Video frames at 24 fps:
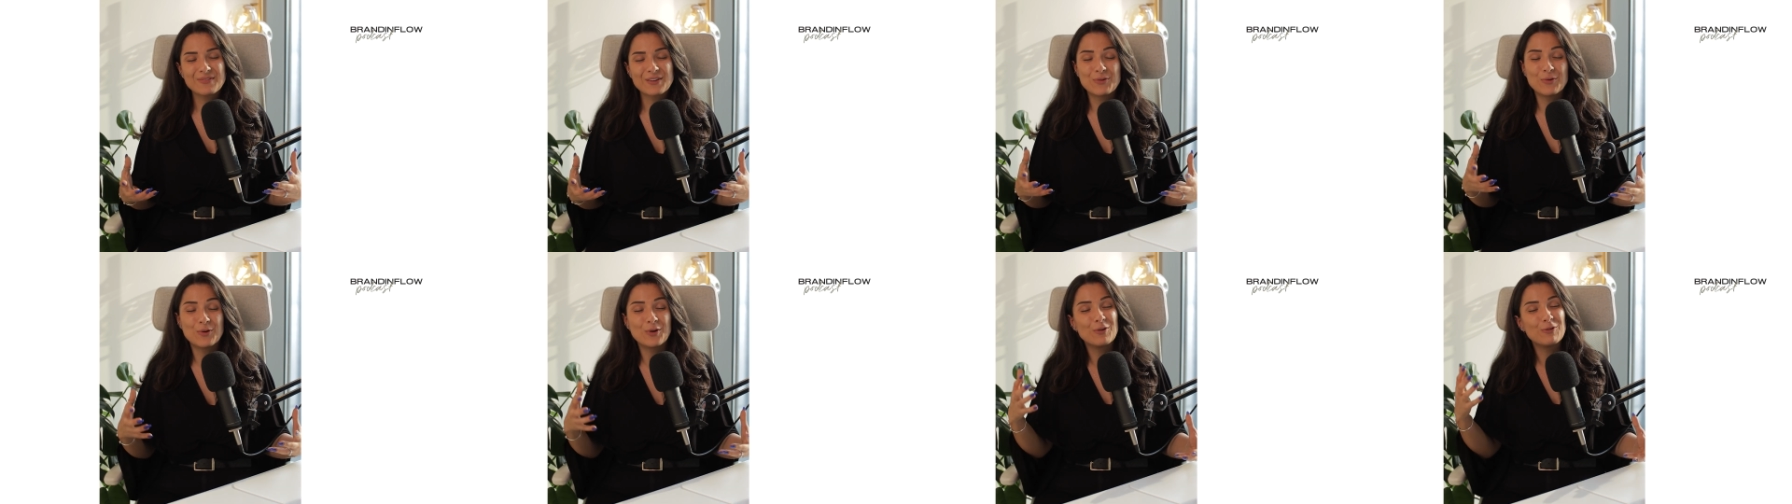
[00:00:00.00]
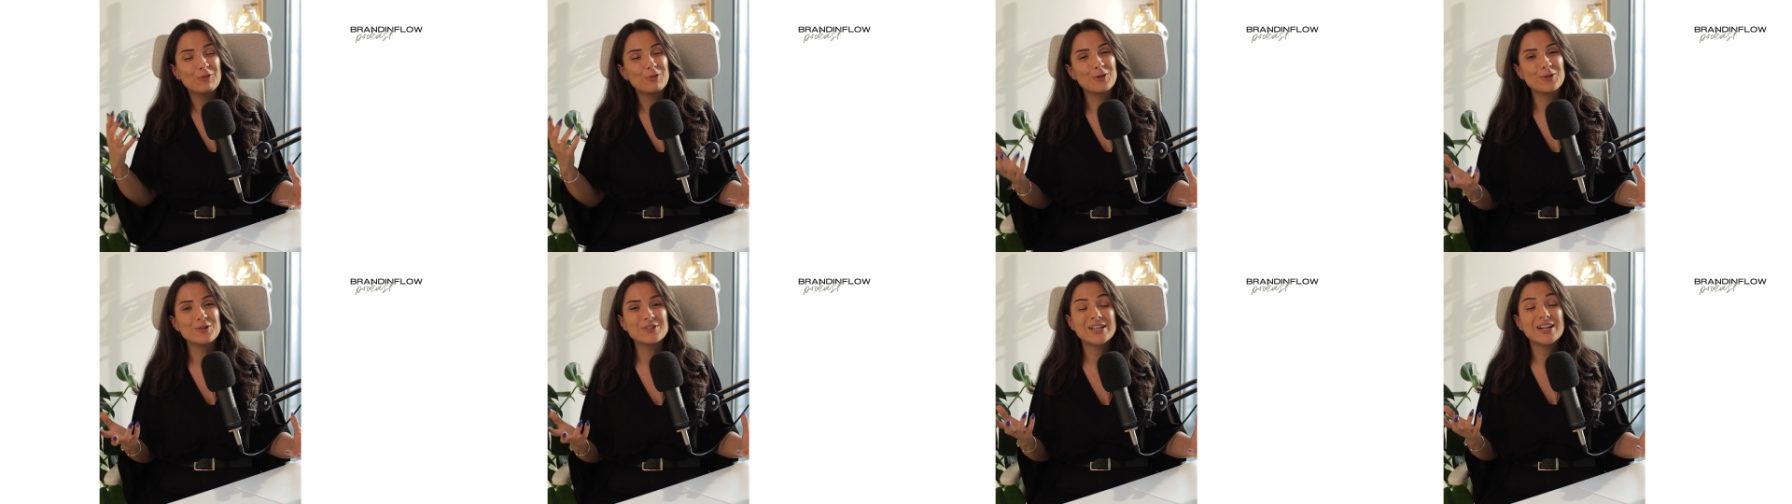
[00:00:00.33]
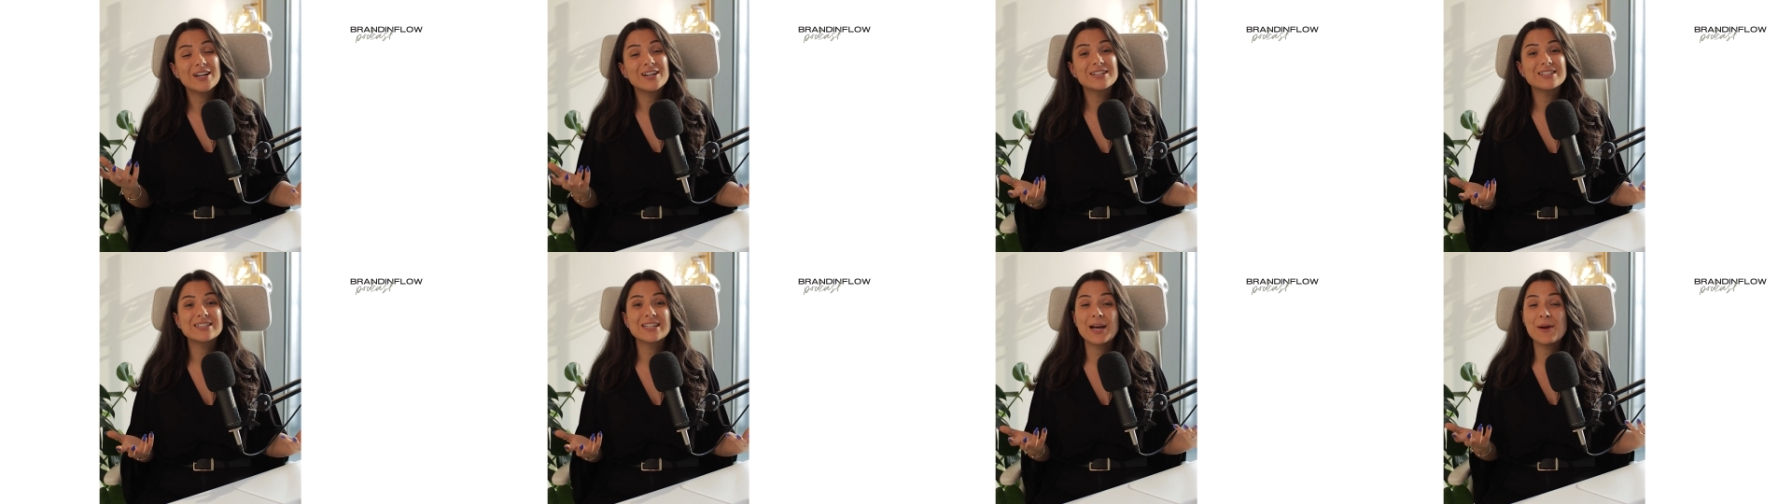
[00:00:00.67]
one of those
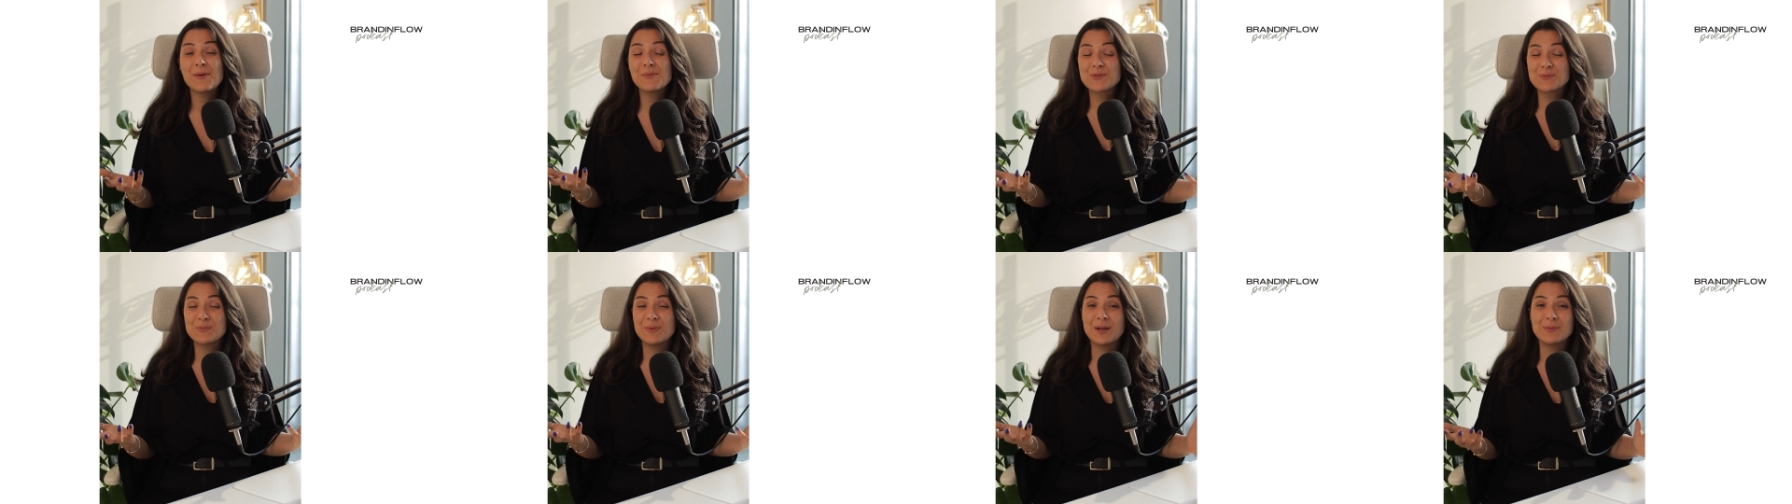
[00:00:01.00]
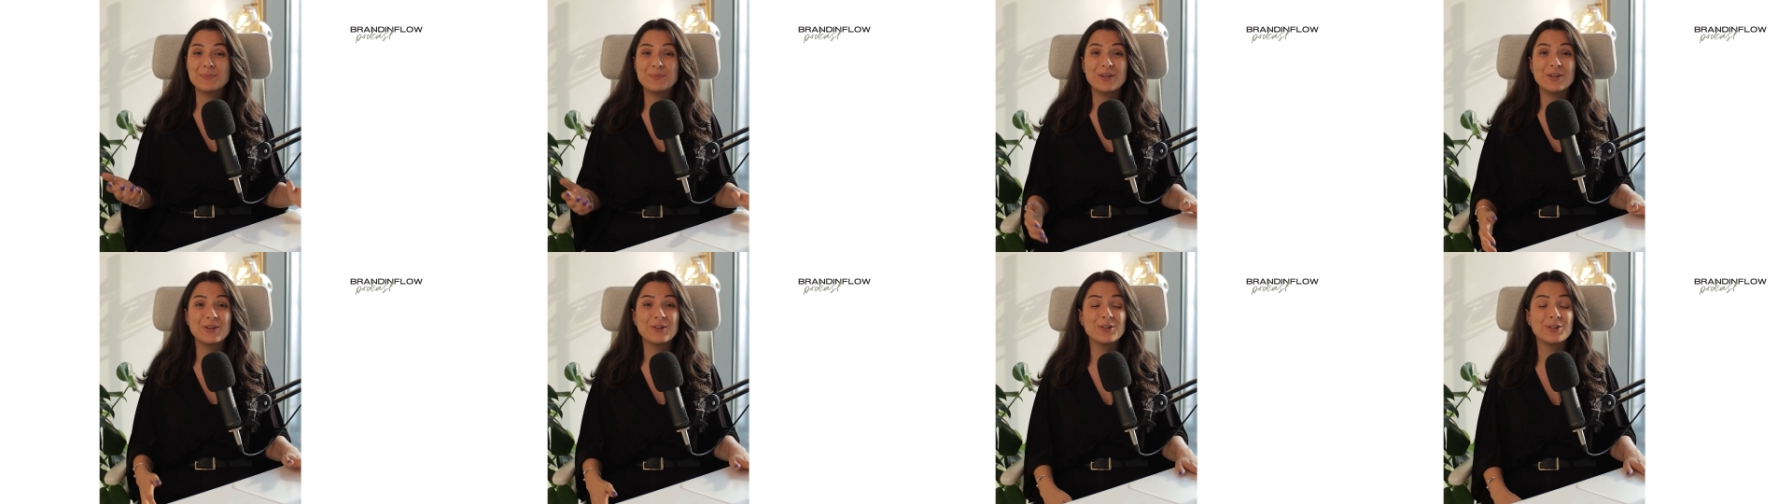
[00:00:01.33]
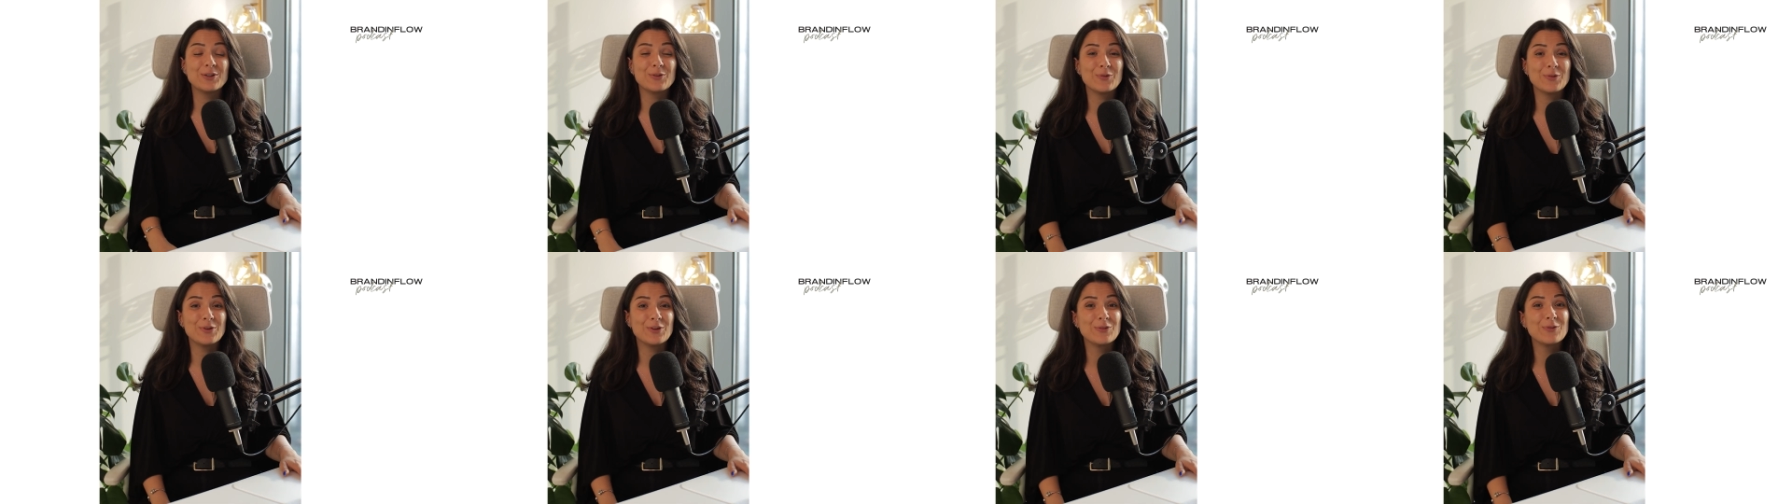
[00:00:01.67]
archetypes might be a
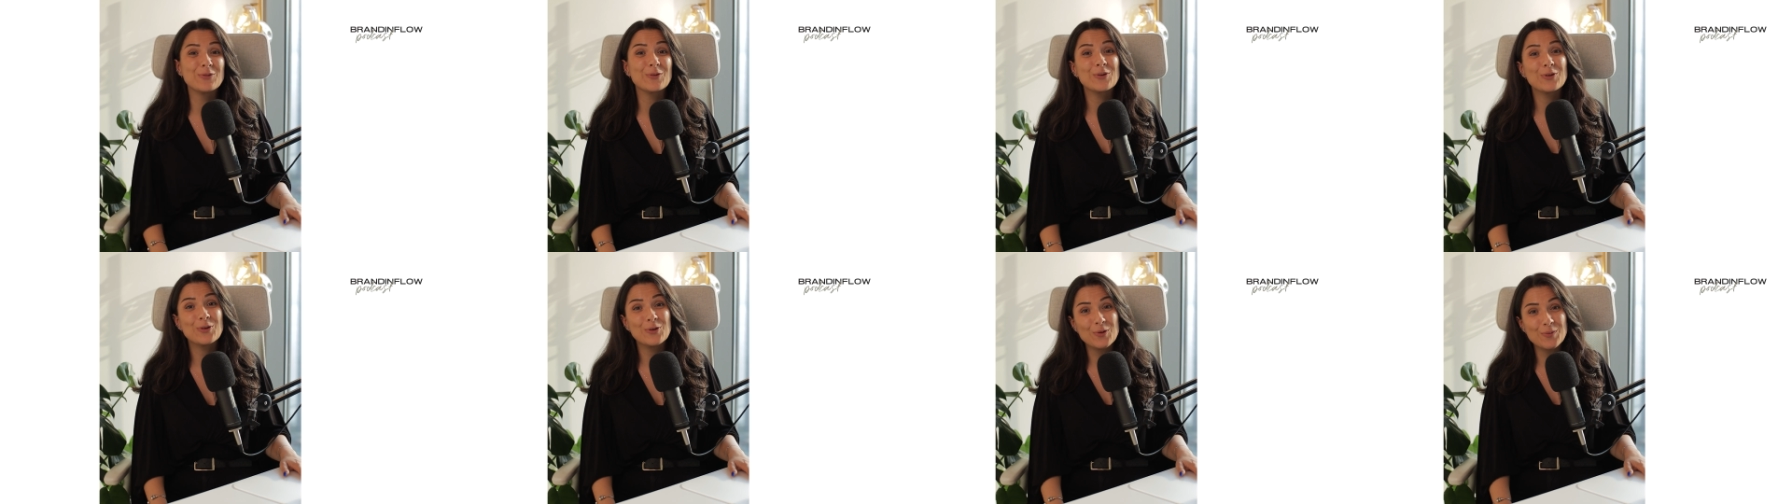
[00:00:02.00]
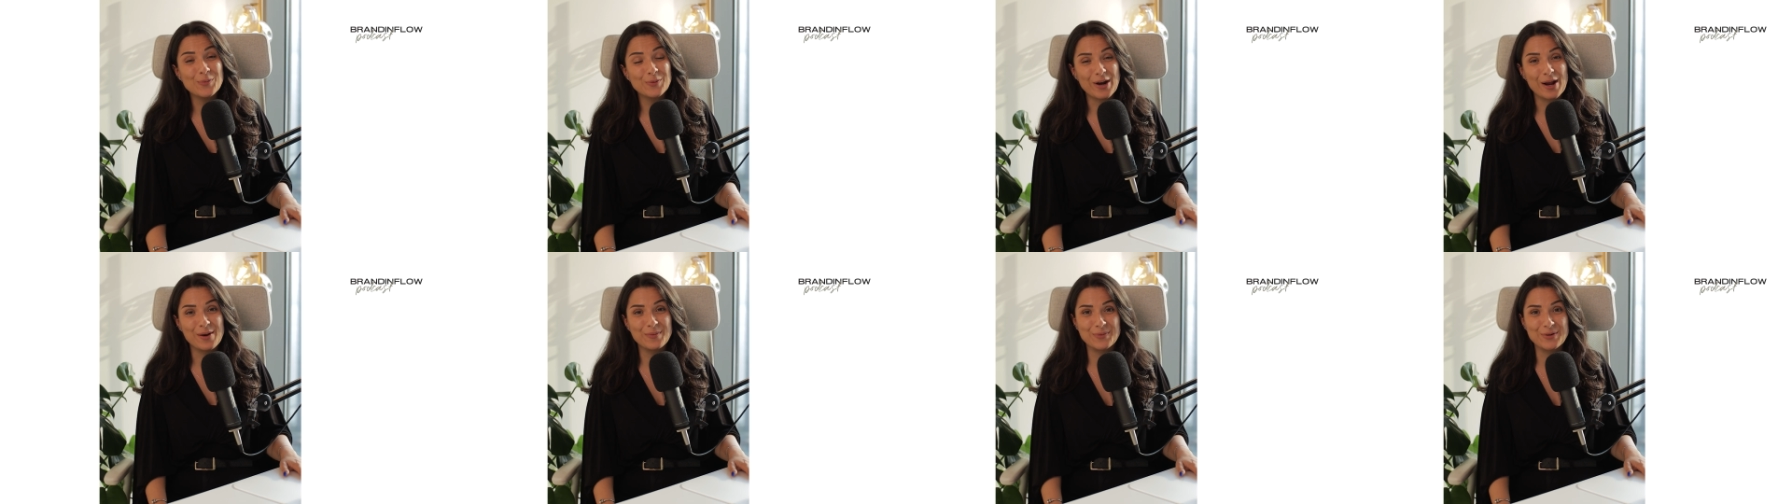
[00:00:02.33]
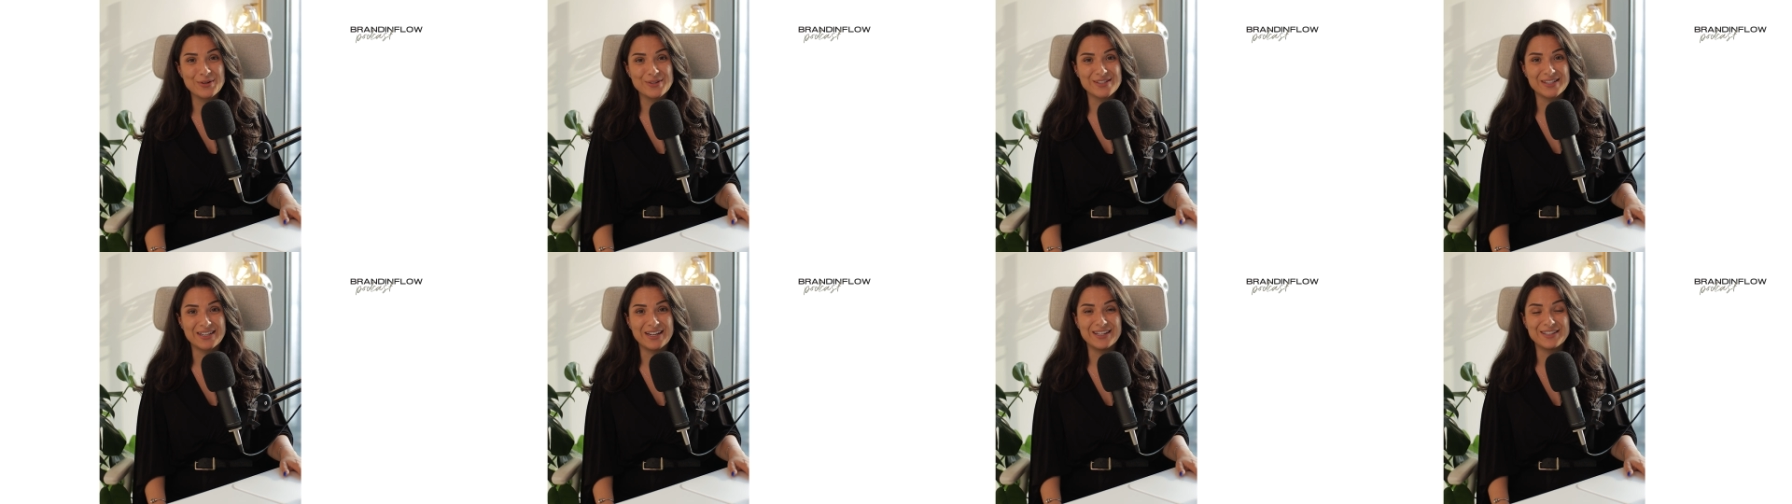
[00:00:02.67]
good fit for your brand
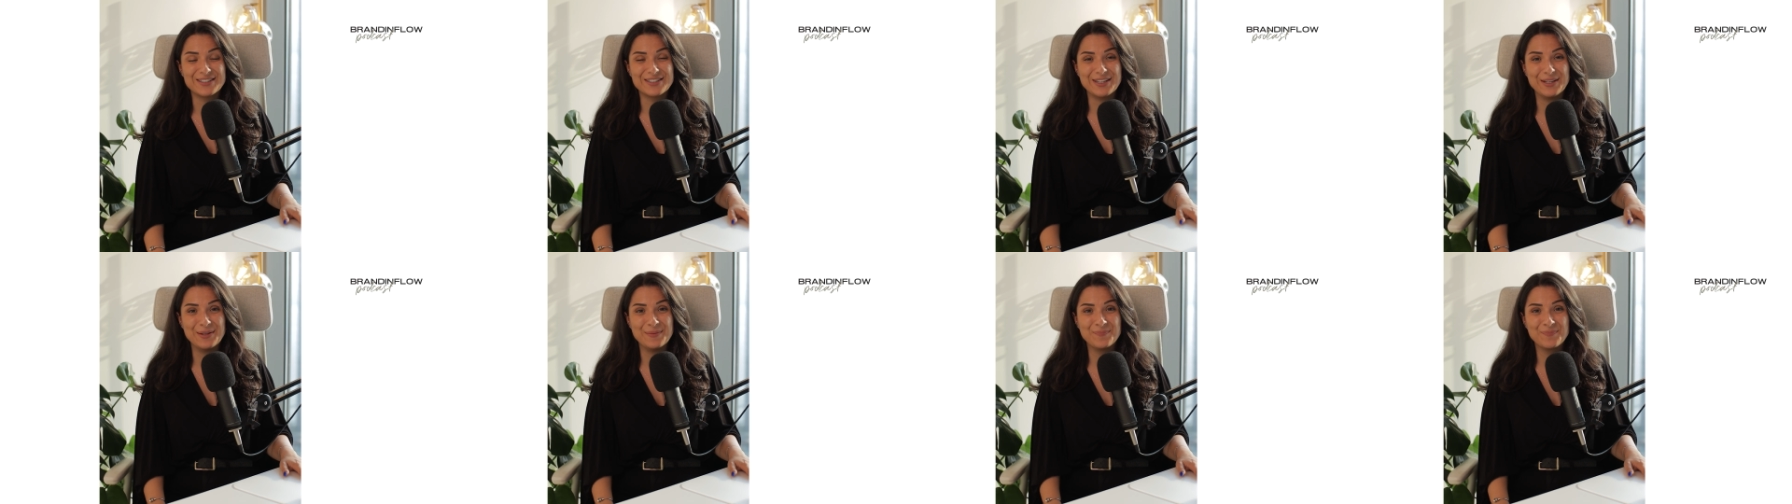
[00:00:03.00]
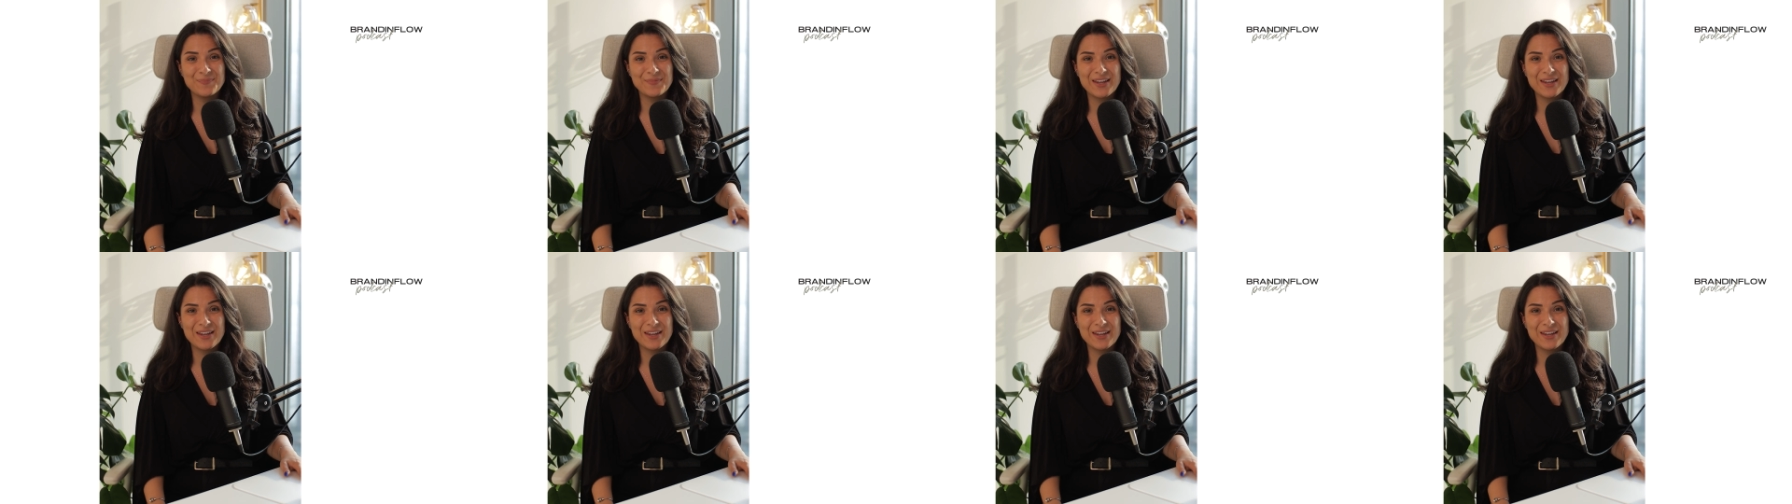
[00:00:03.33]
personality.